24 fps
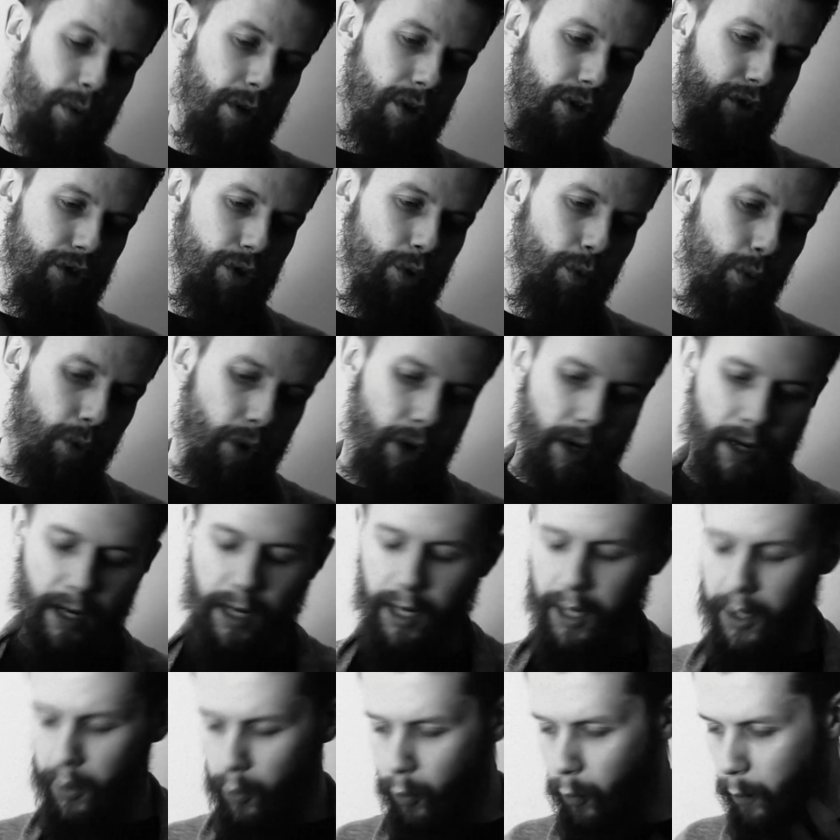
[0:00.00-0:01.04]
want to talk a
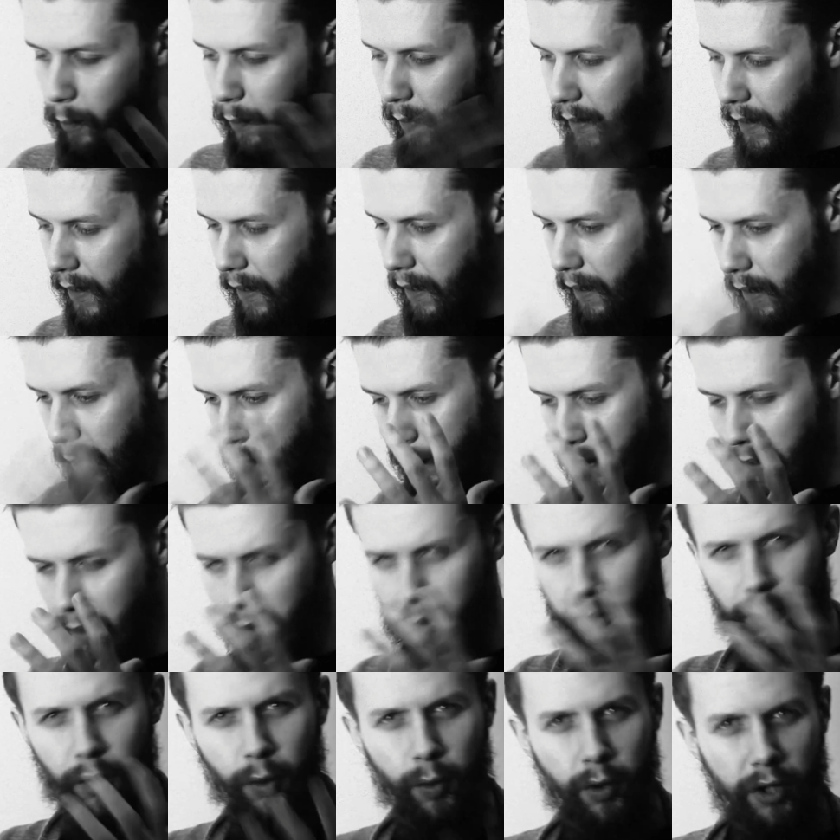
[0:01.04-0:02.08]
little bit
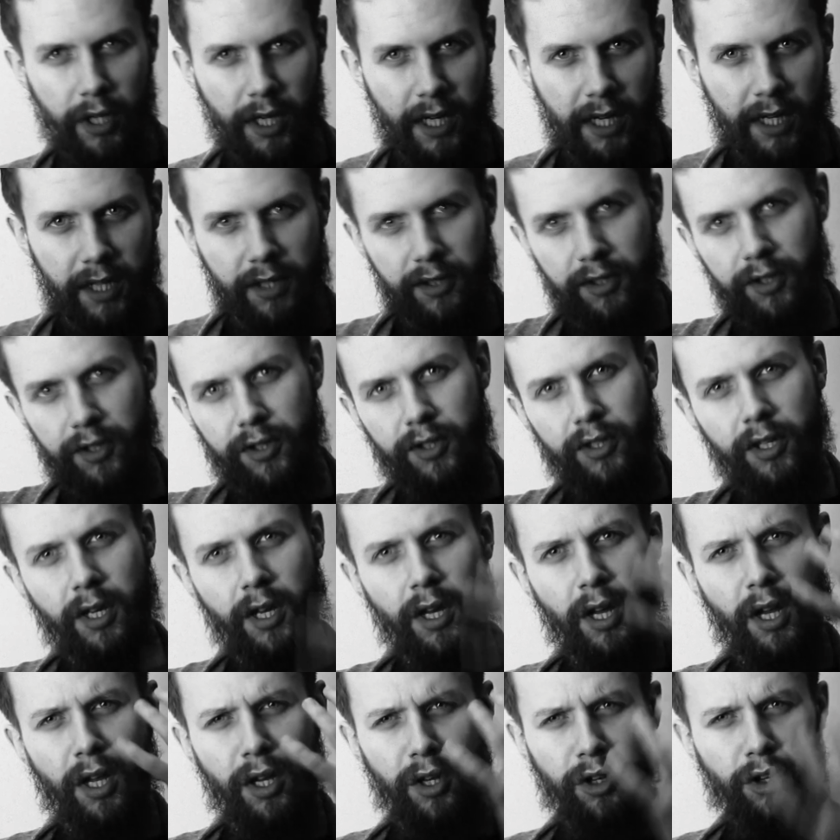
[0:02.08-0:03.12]
about New Year's
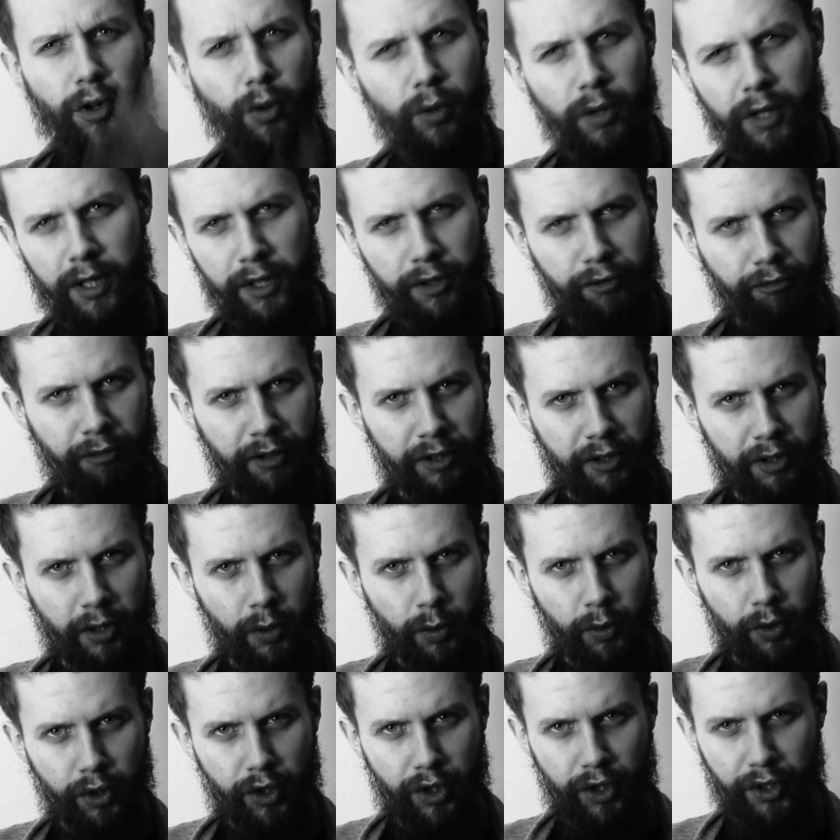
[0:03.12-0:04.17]

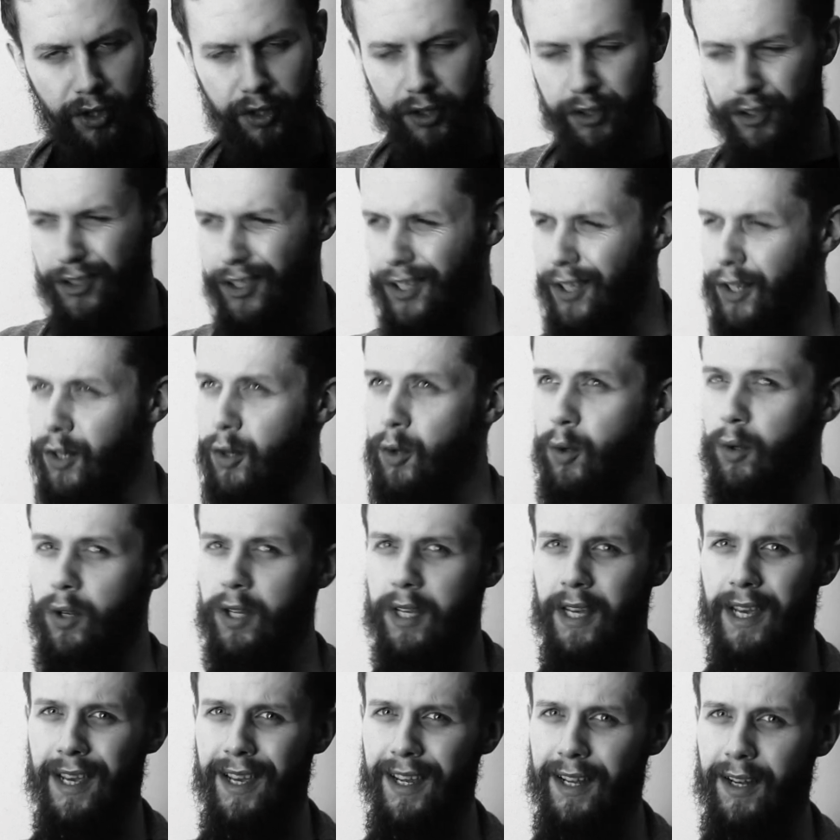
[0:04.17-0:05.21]
resolutions, New
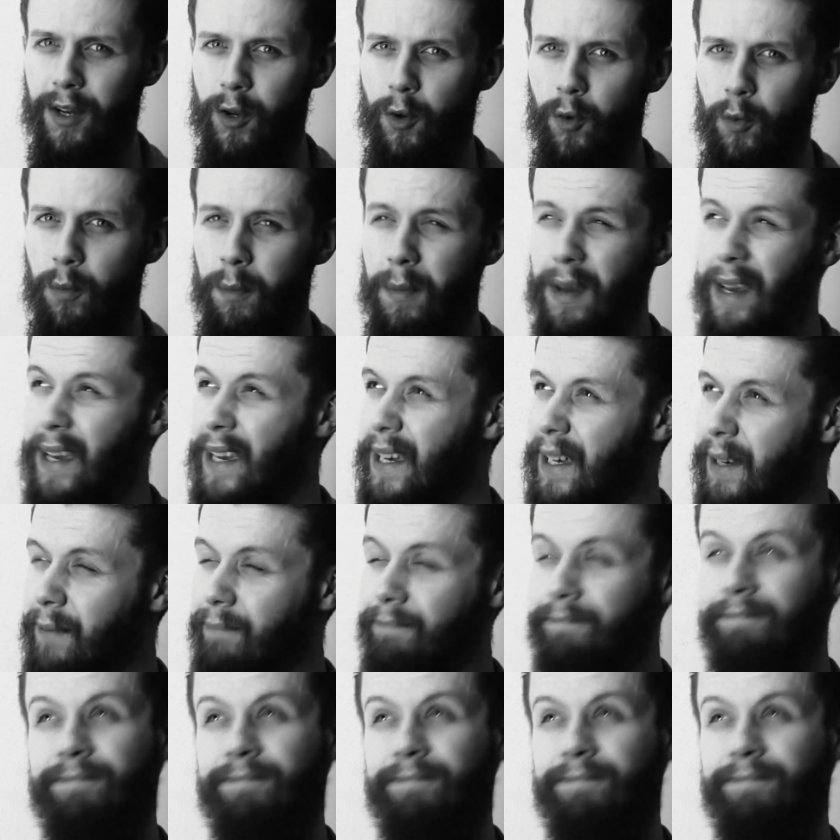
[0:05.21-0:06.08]
Year, New Me.